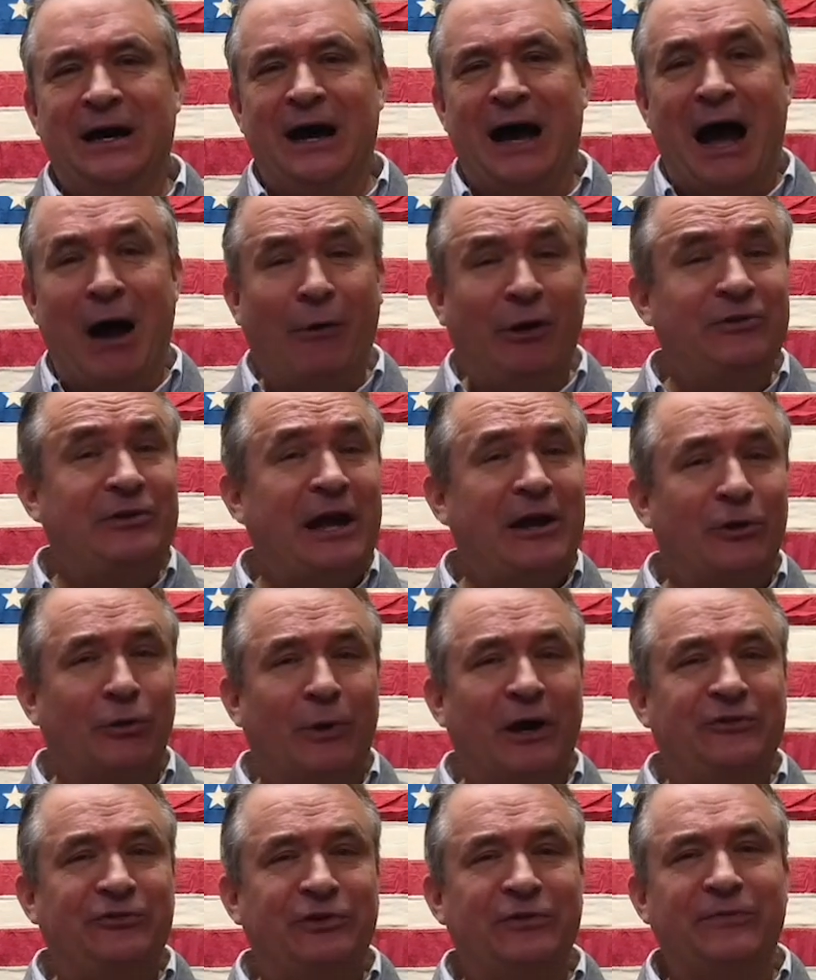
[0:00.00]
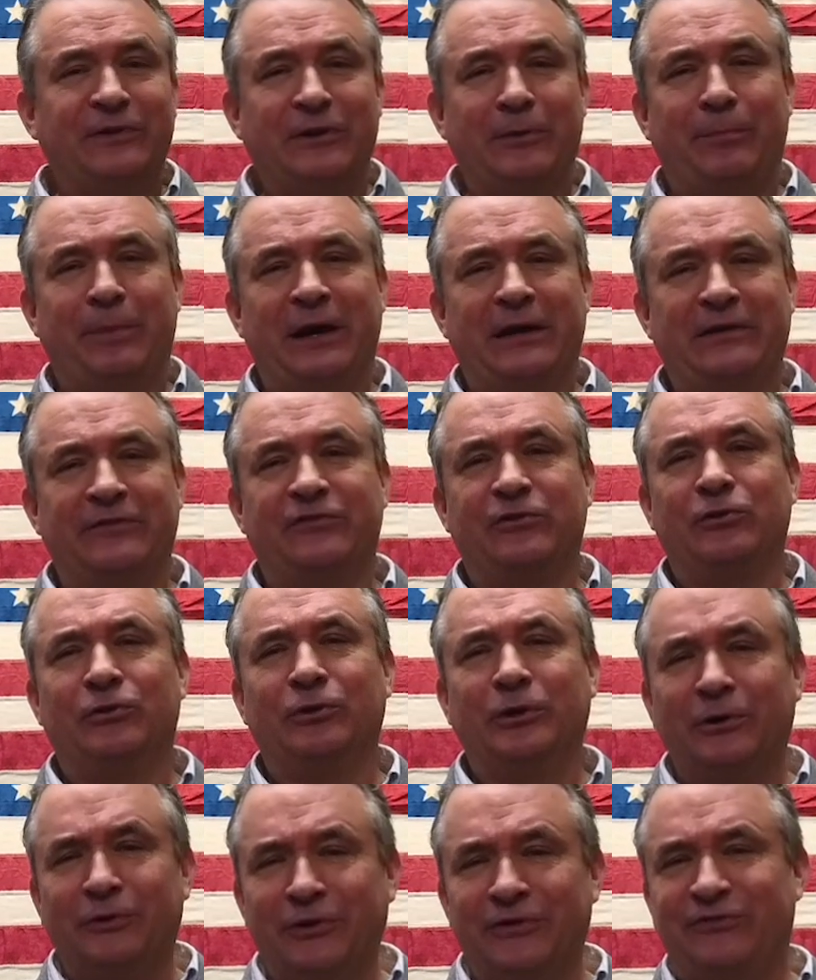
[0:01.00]
Our Declaration of Independence
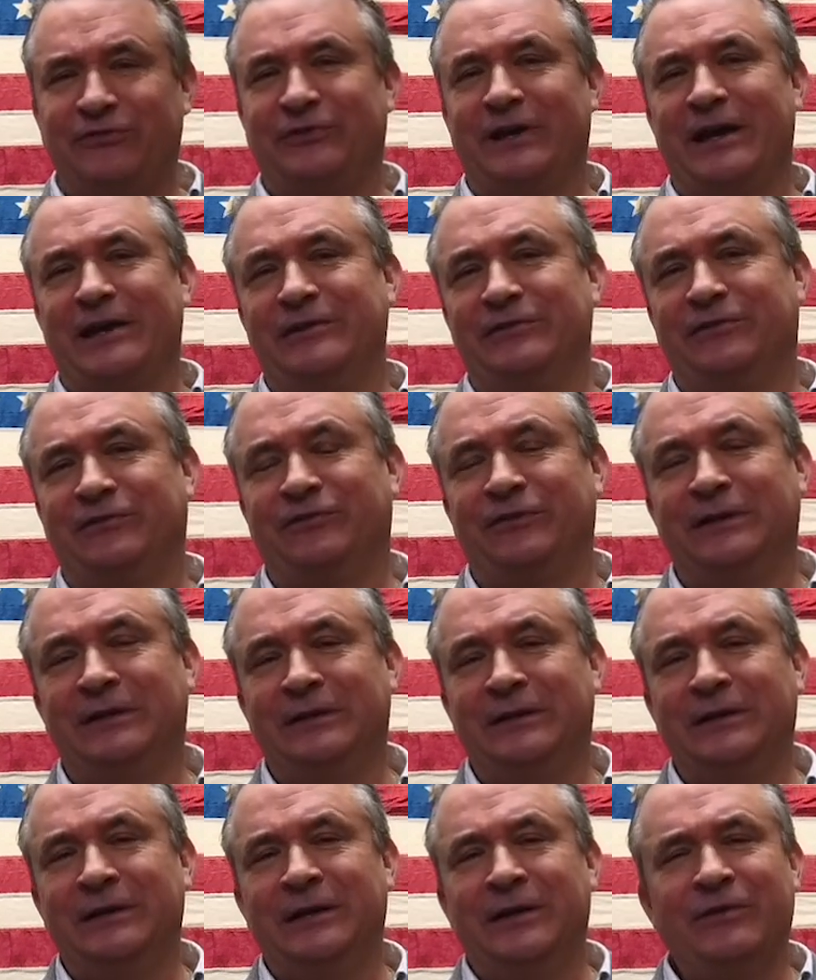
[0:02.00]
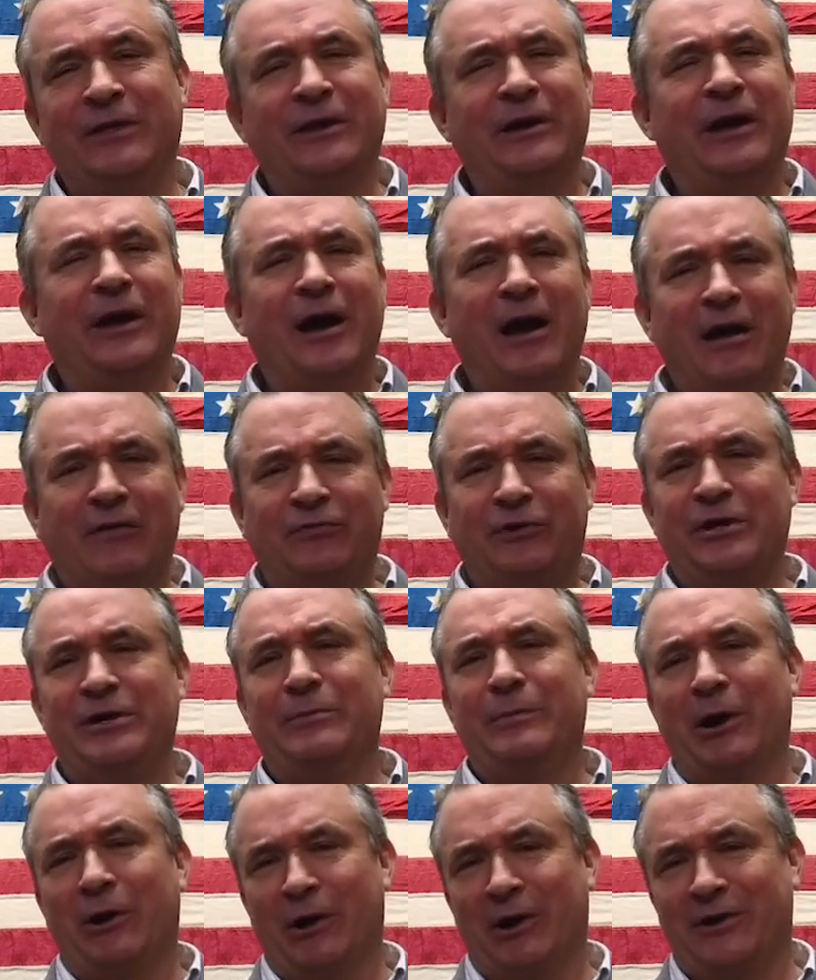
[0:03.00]
clearly states that every
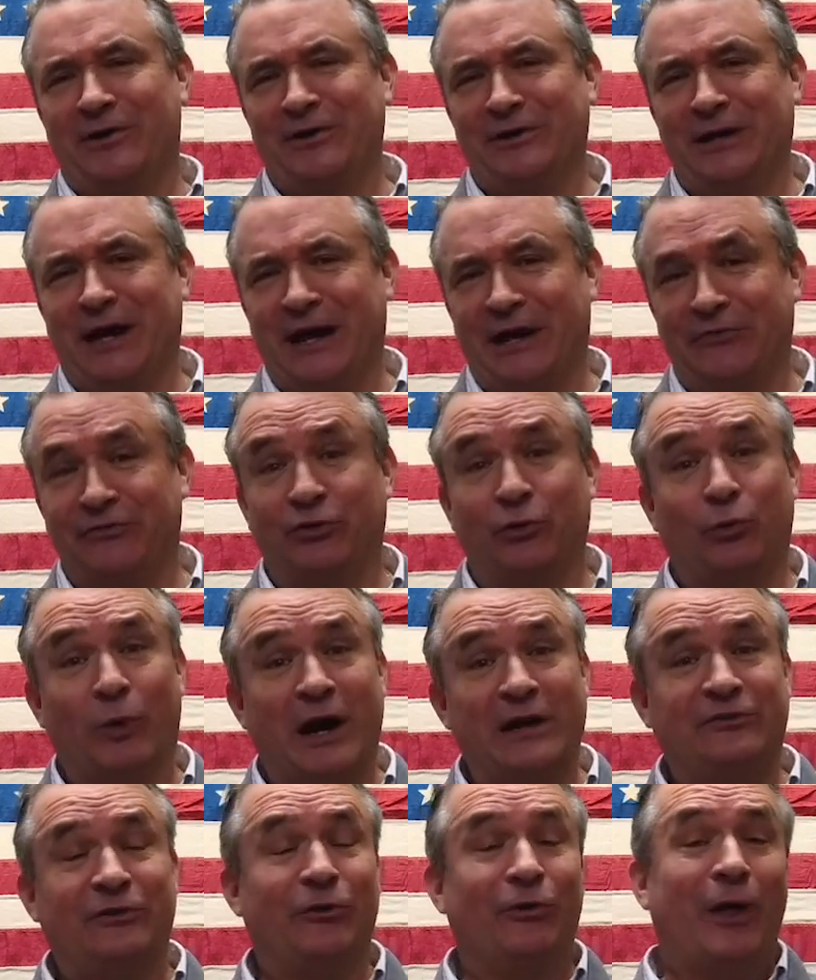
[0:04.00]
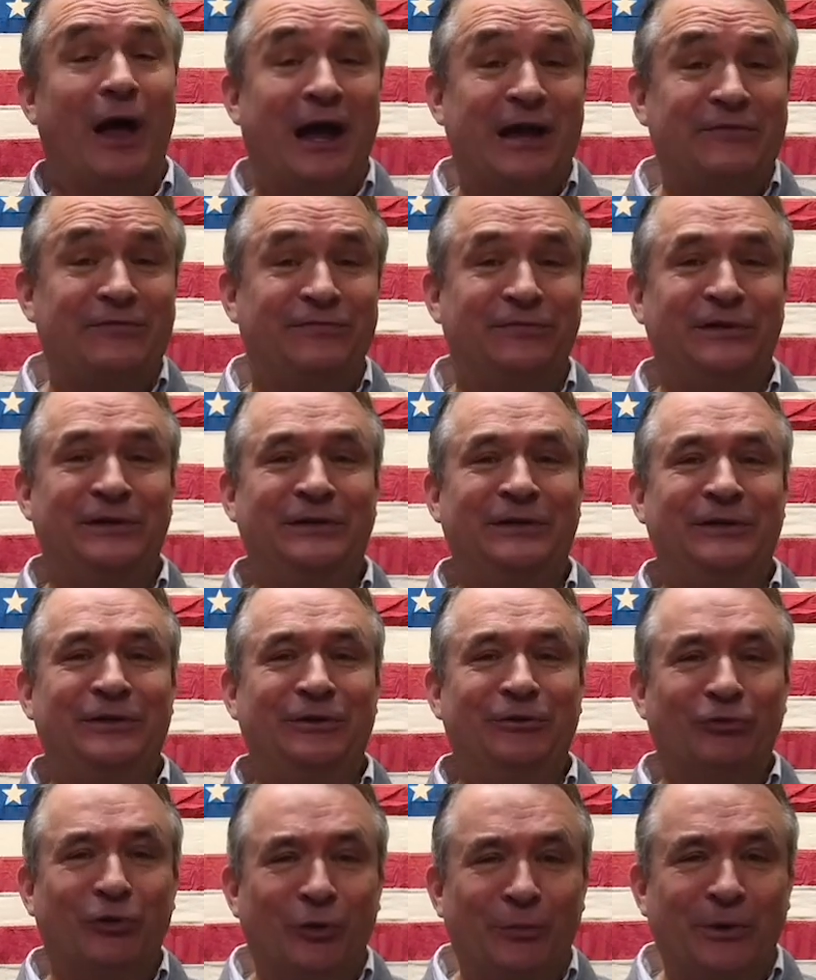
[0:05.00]
American has the right to life,
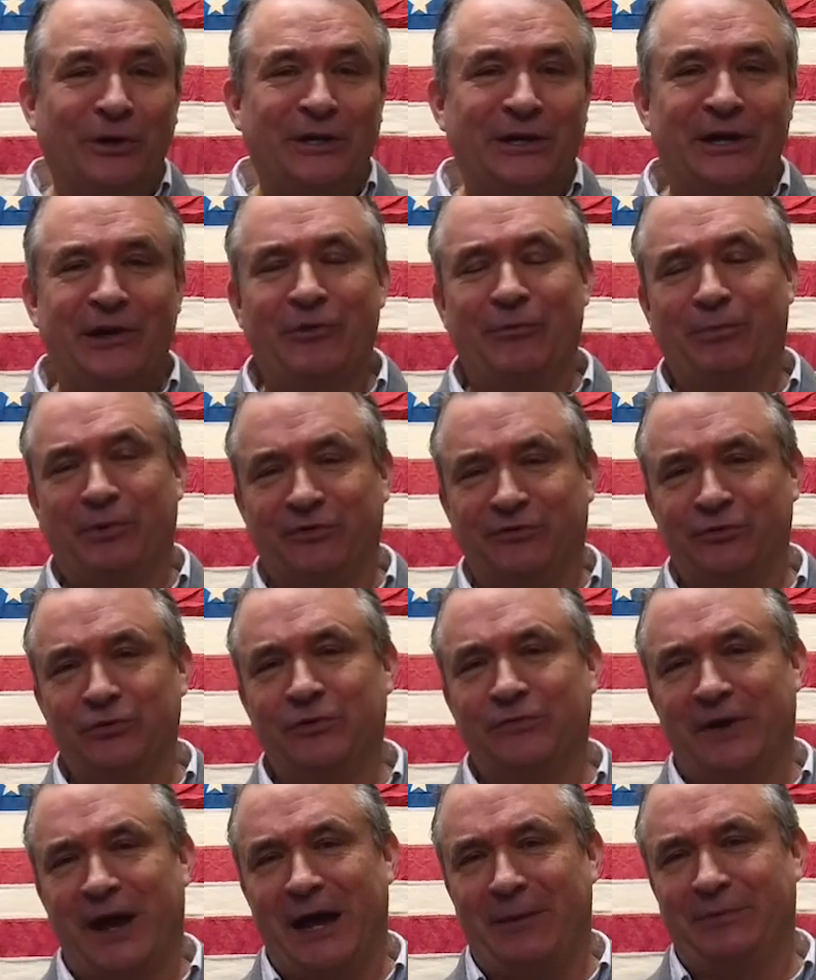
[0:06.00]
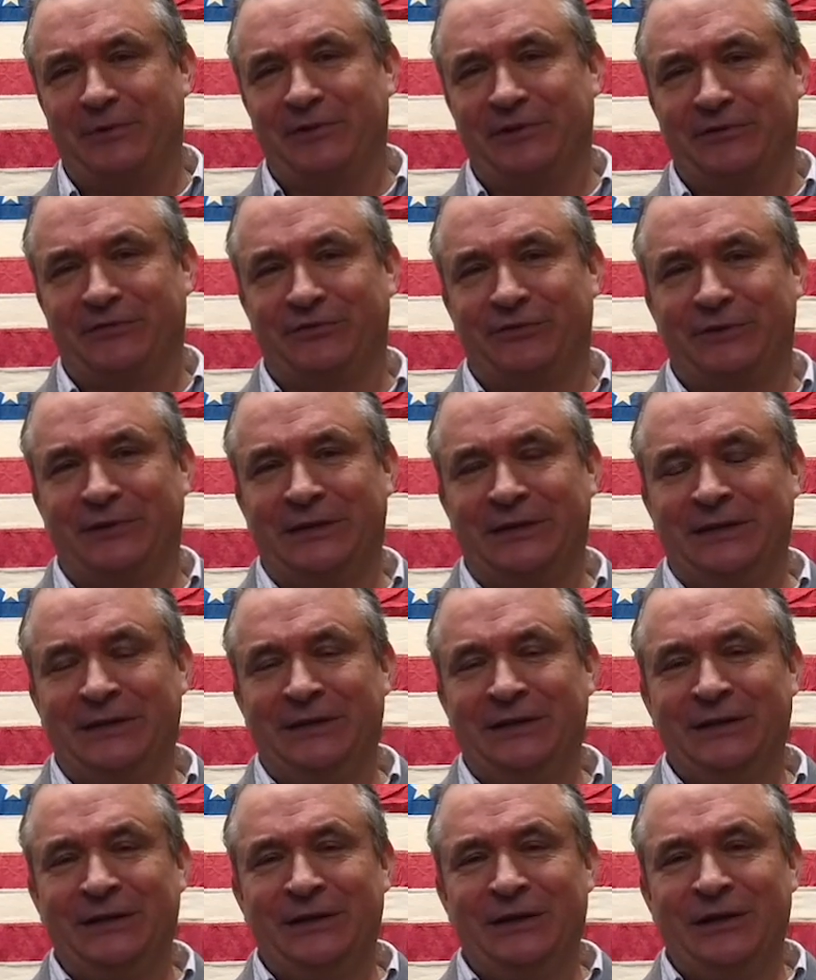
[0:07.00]
liberty, and the pursuit of happiness.
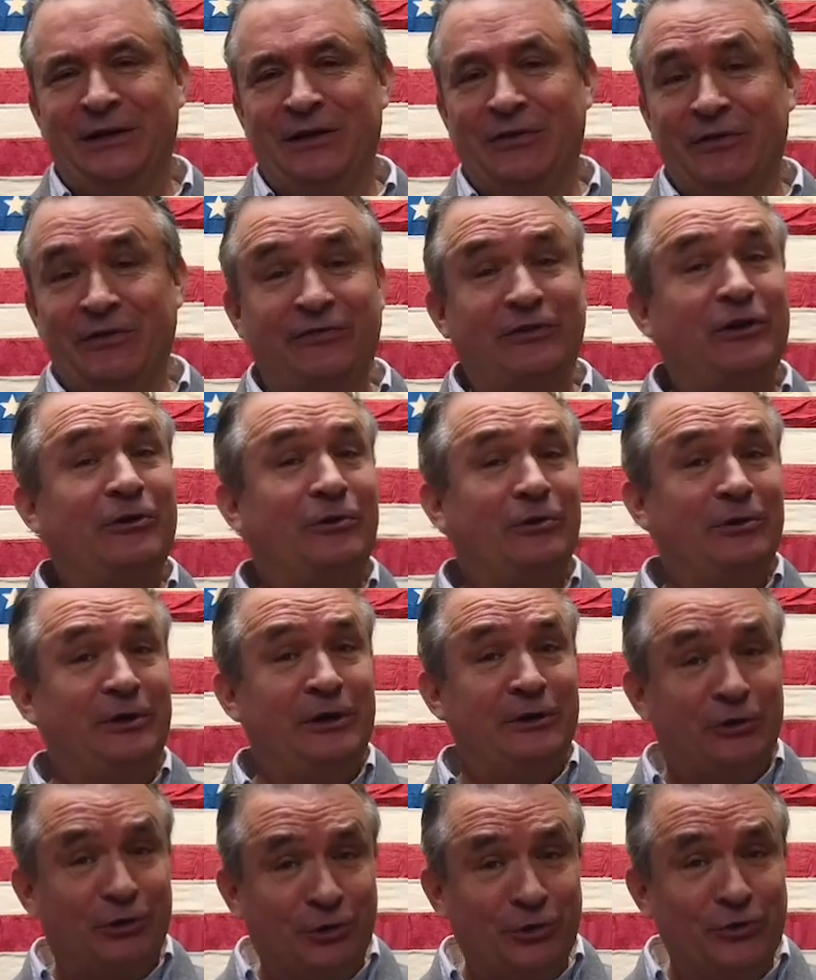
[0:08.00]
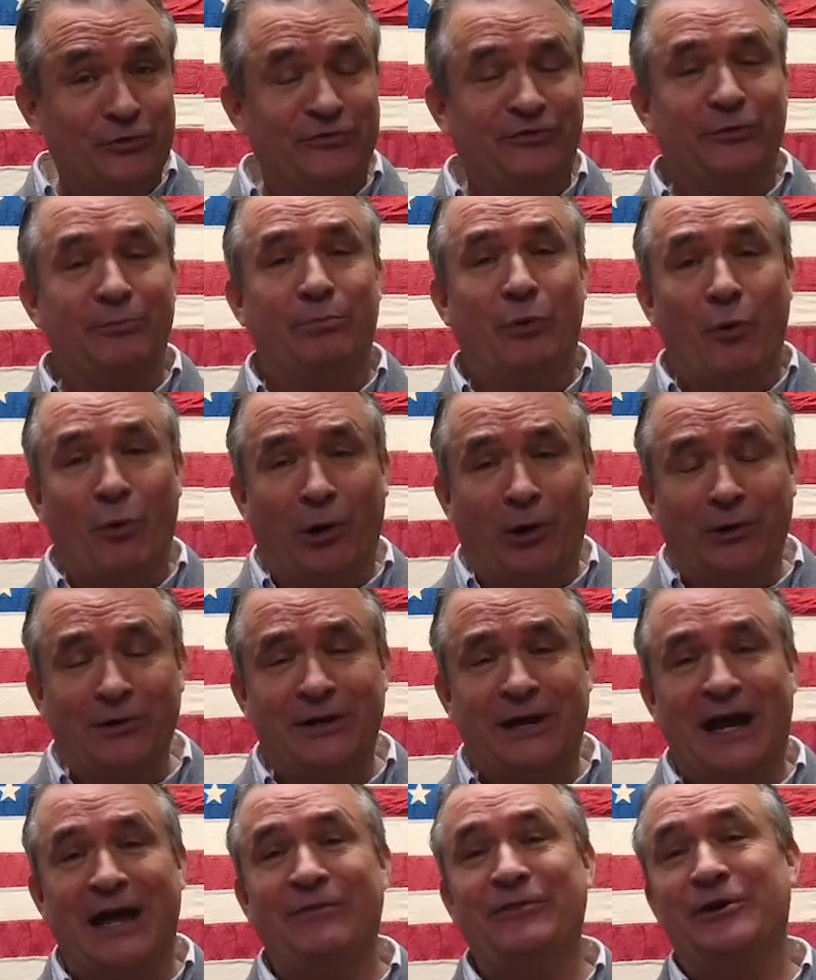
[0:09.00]
This includes the
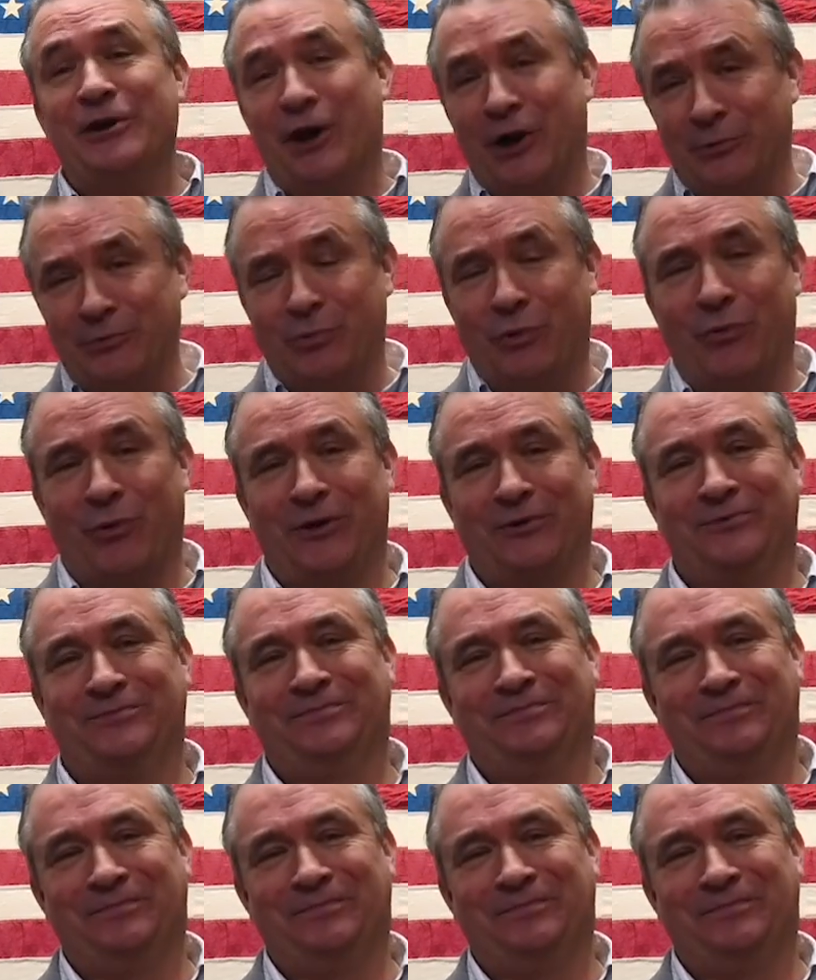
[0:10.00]
born and the unborn.